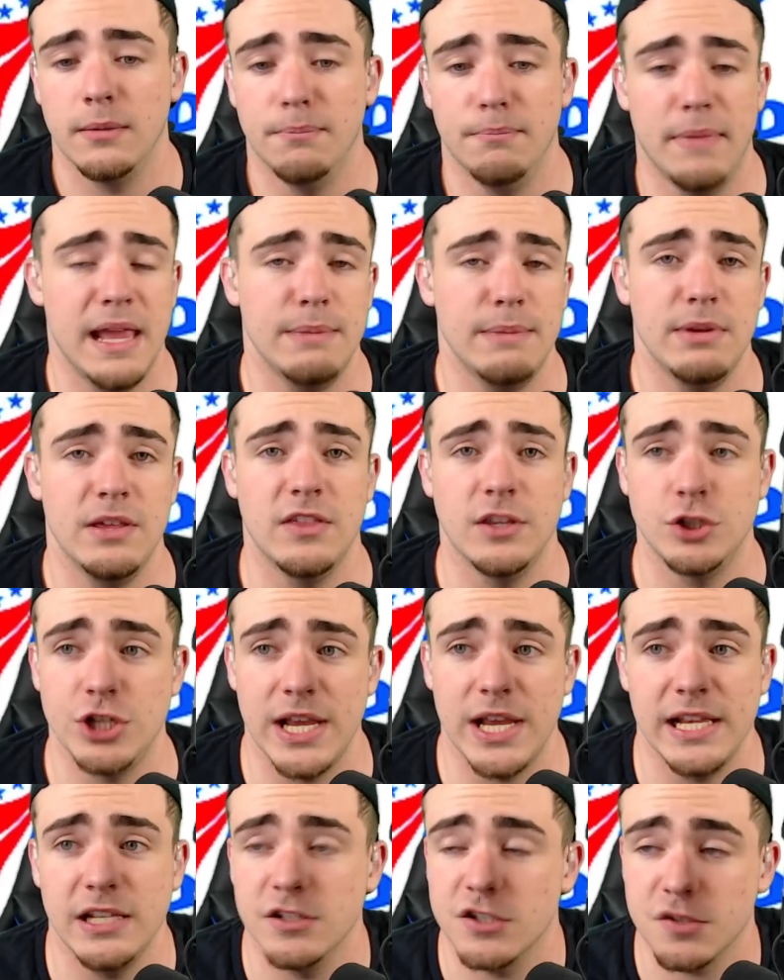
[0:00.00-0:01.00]
maybe the
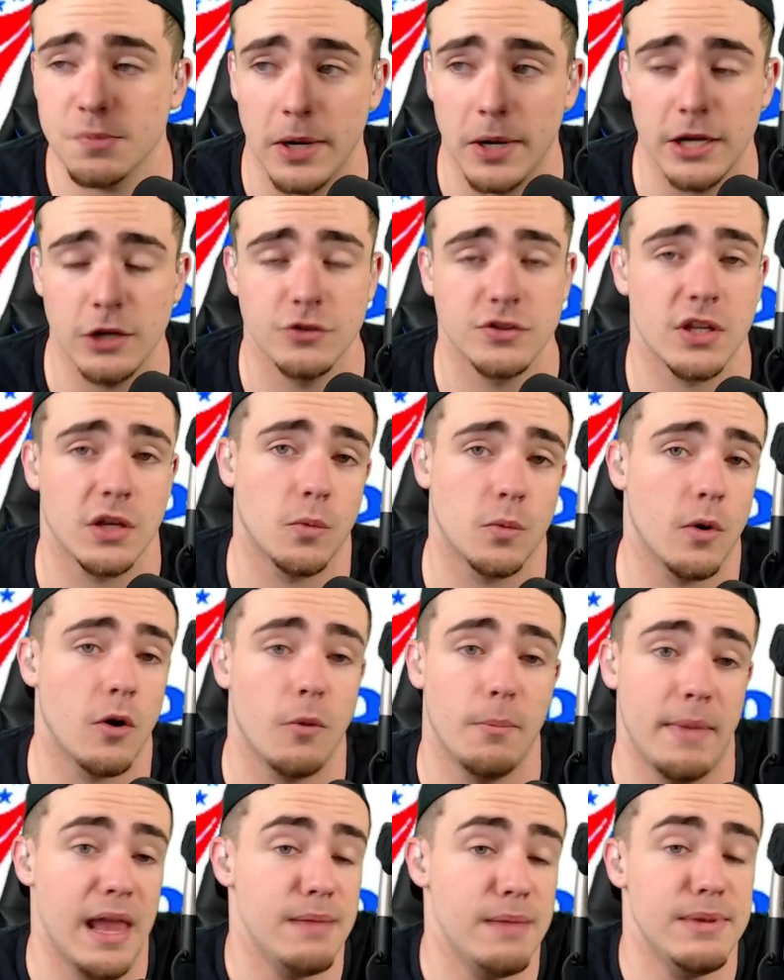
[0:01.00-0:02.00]
Jaden Springers of the world,
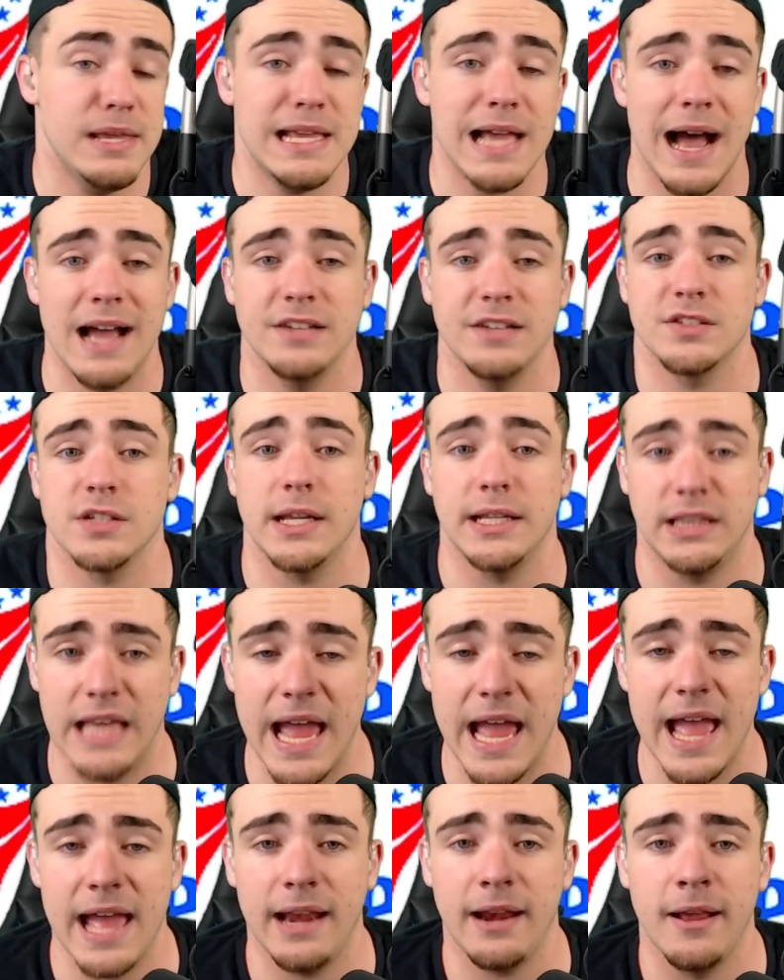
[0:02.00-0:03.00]
maybe guys like
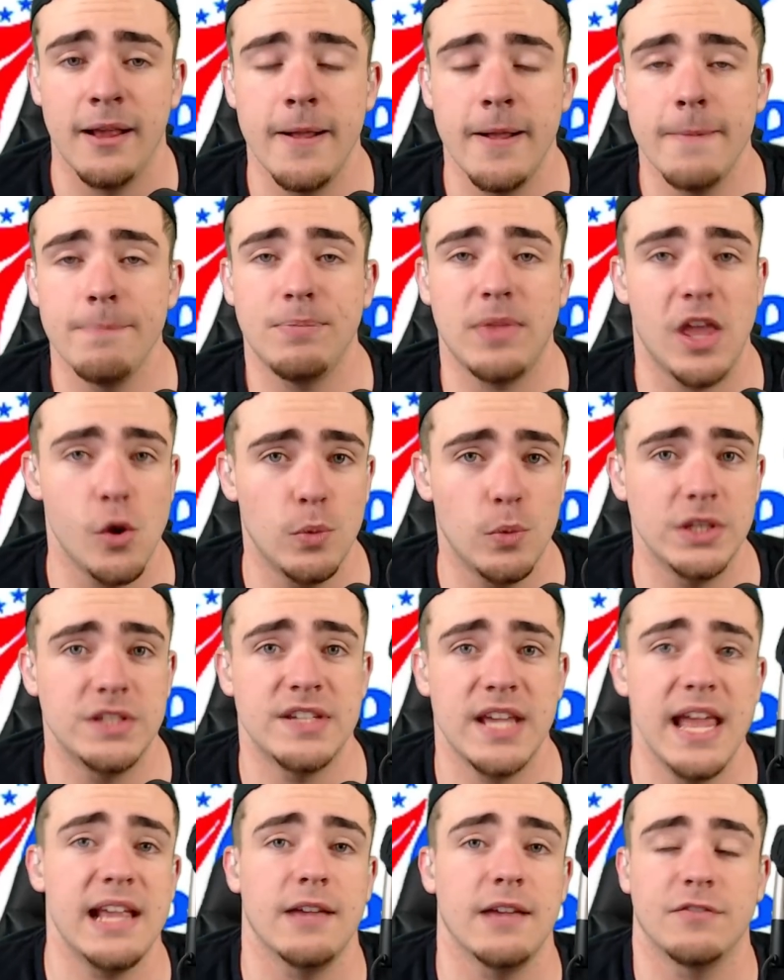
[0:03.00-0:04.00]
that. It would
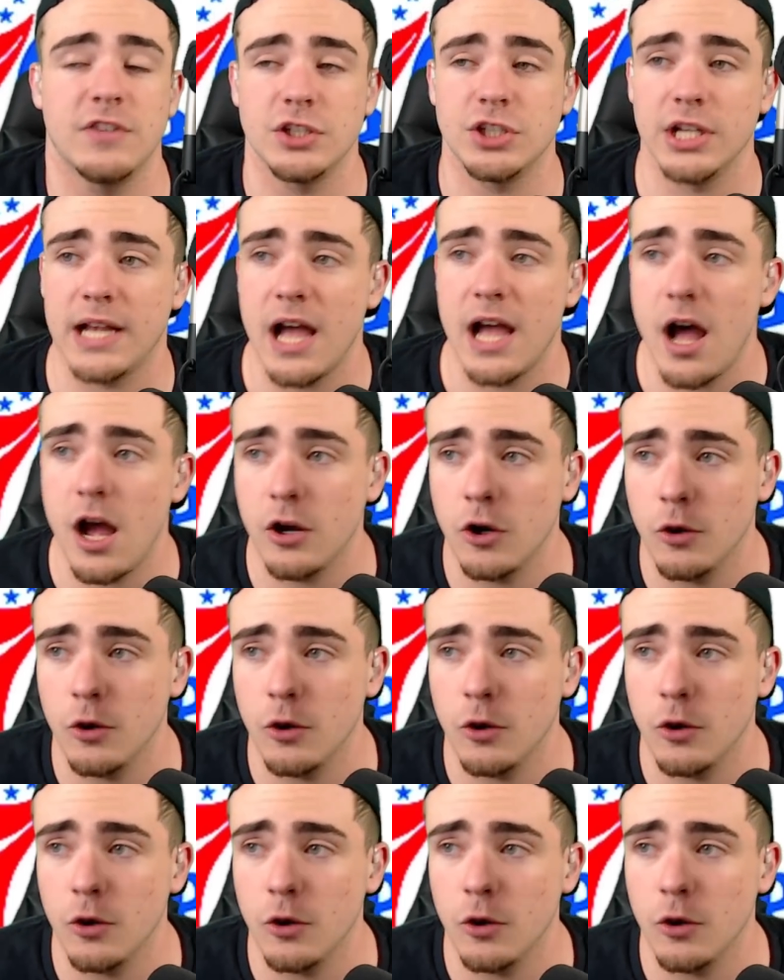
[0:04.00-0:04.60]
take if the Chicago